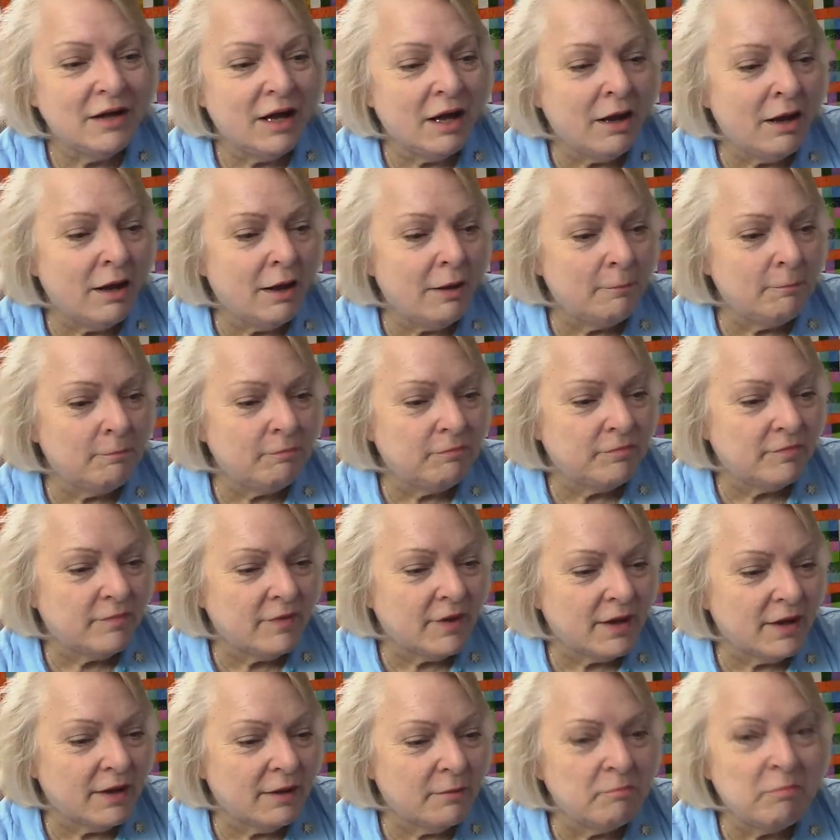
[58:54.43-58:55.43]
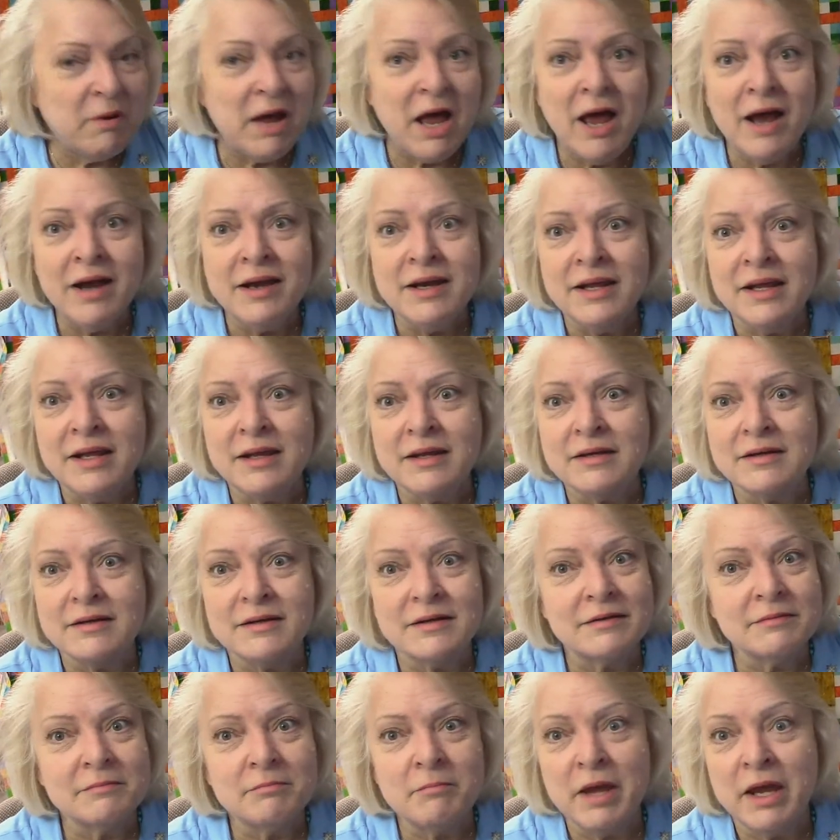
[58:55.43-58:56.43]
Um, Bonnie
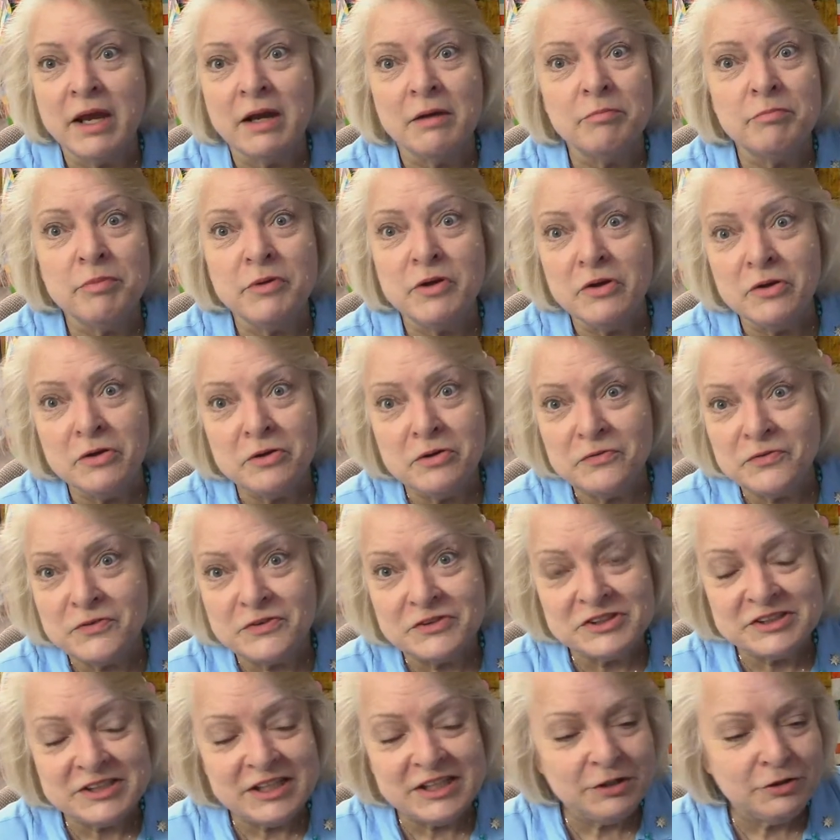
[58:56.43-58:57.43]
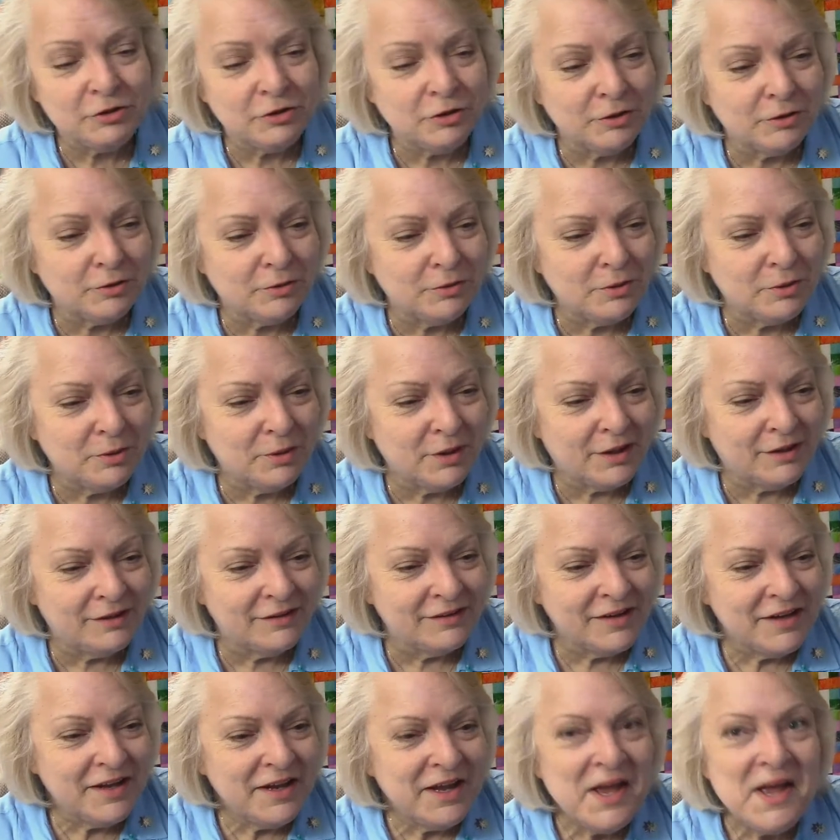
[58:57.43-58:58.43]
made a beautiful sea turtle
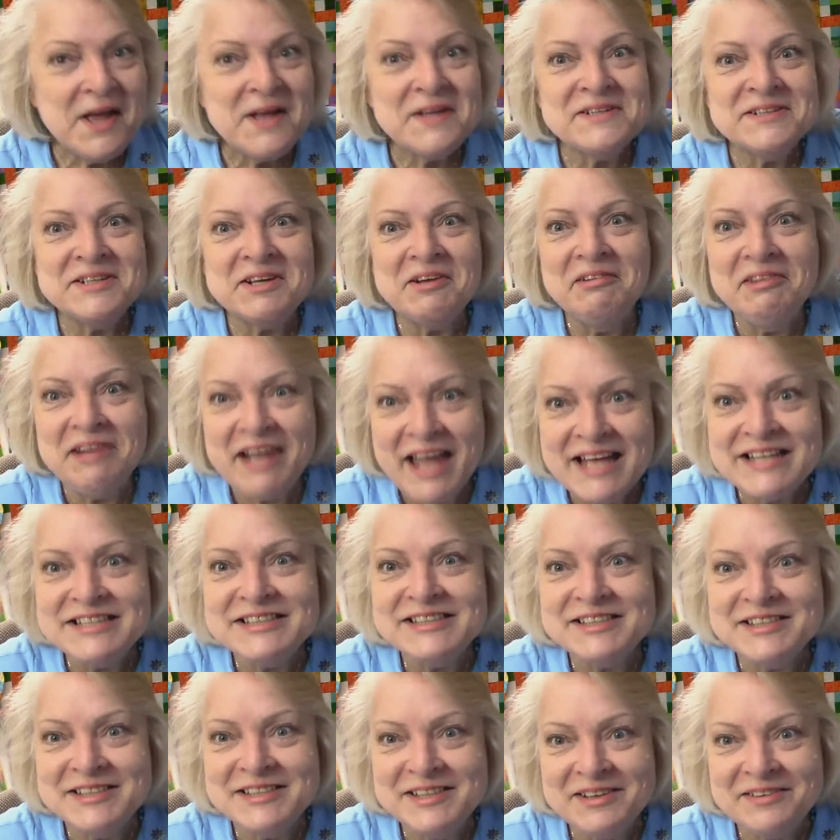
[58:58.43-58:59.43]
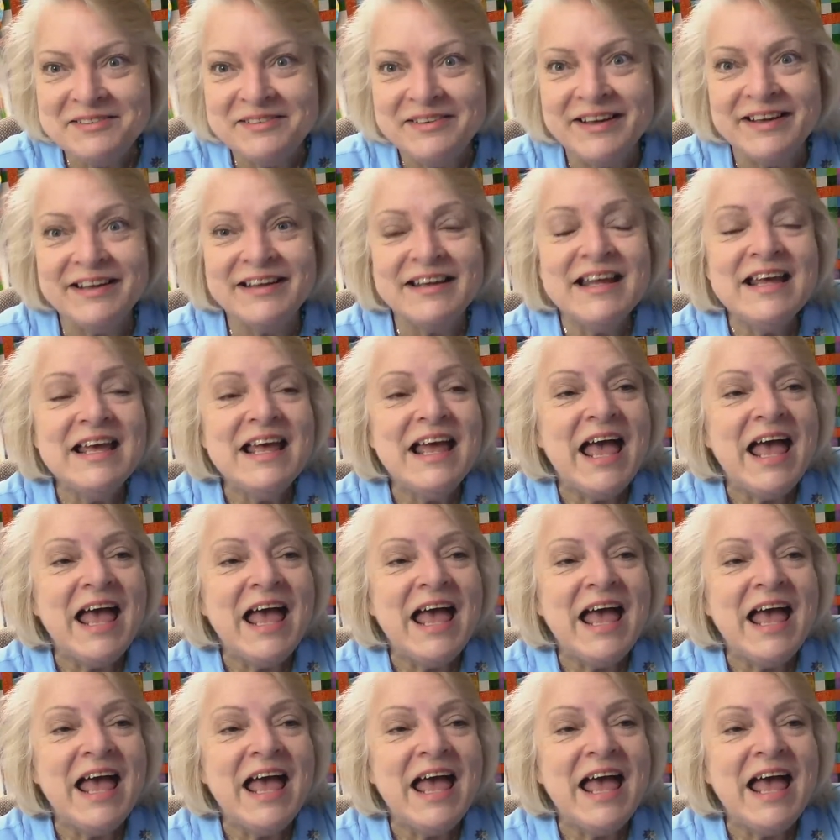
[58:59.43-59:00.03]
quilt. So let's do it.